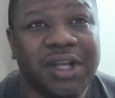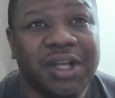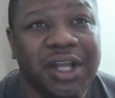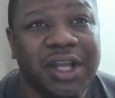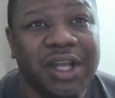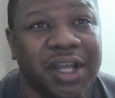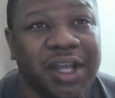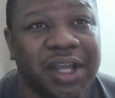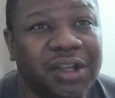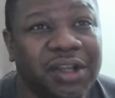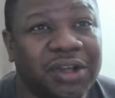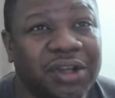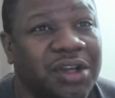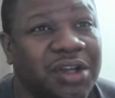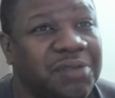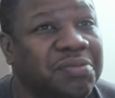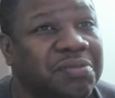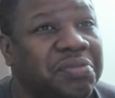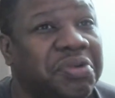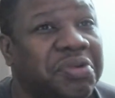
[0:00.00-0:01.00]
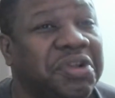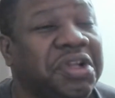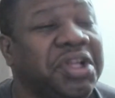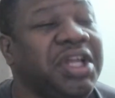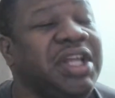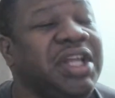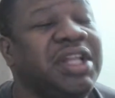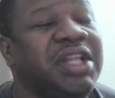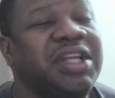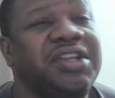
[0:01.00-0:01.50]
He looked
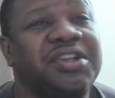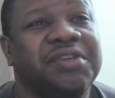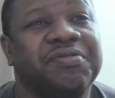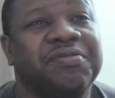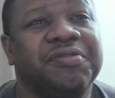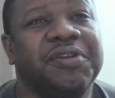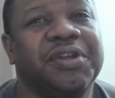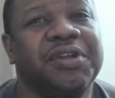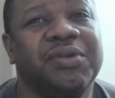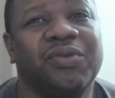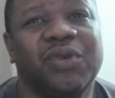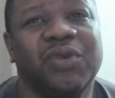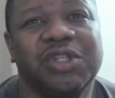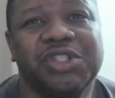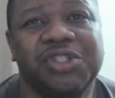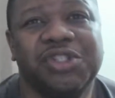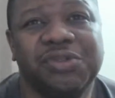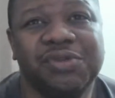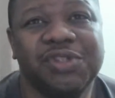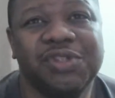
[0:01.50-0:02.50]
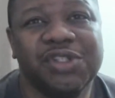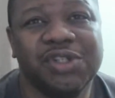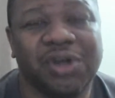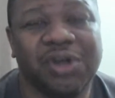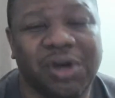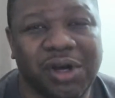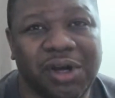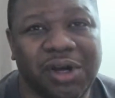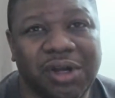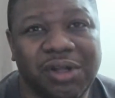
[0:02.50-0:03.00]
completely different than what you
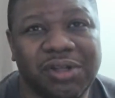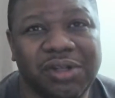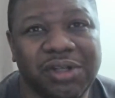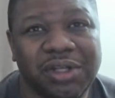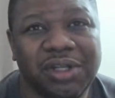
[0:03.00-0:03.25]
saw